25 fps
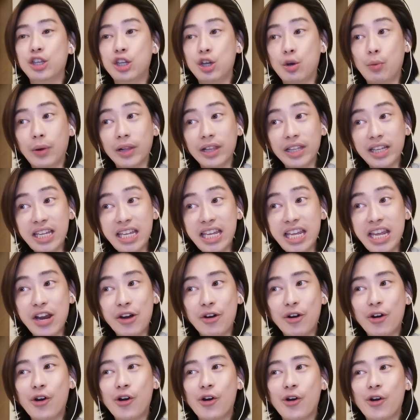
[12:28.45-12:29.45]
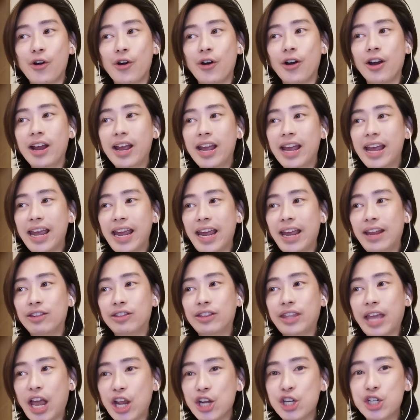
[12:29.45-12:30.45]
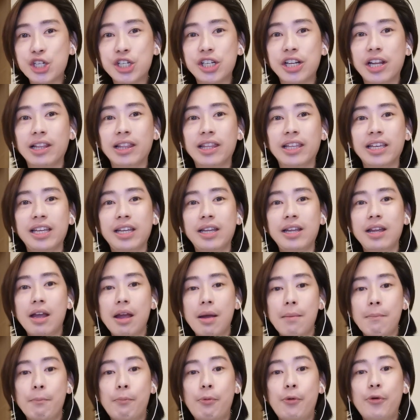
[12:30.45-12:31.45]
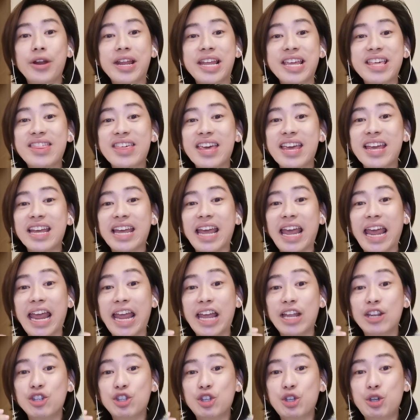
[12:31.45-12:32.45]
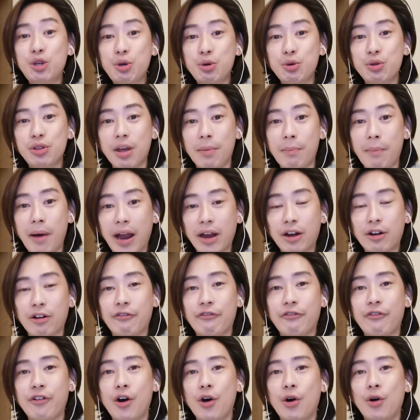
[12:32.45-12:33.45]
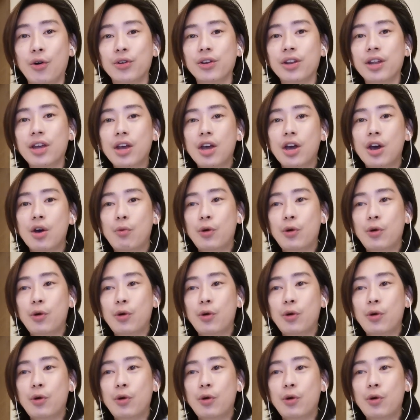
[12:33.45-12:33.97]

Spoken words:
you will hear her intentionally breathing into the microphone,